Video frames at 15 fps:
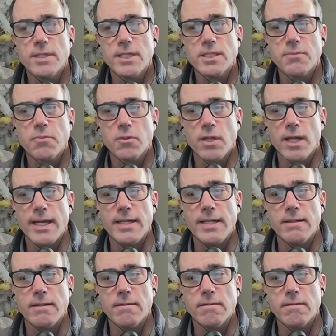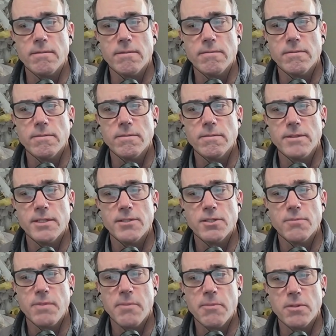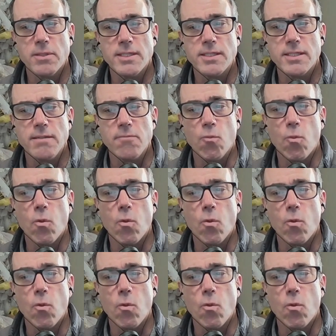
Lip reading: explain, to people listening,